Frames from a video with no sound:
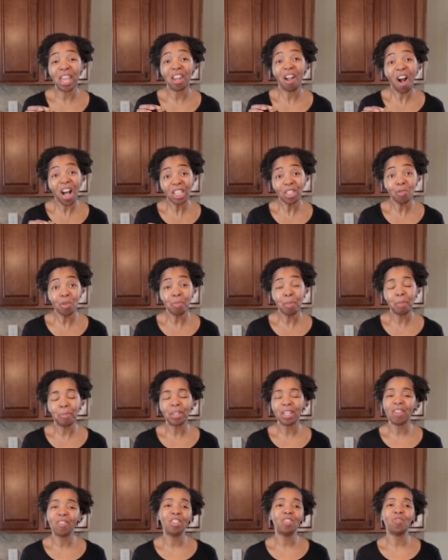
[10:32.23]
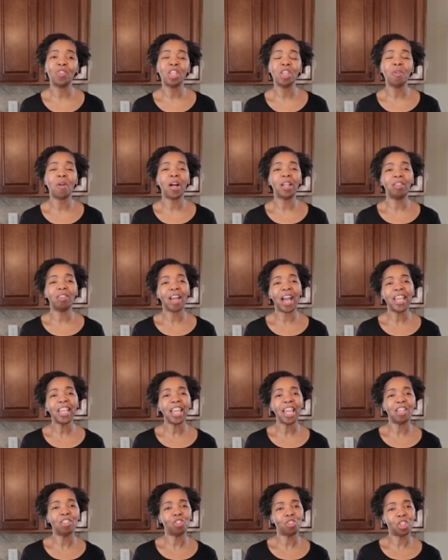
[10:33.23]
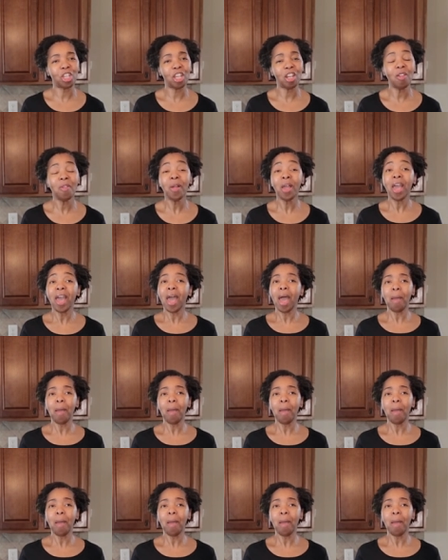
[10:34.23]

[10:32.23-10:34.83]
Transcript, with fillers: And also remember to give this video a like and a share.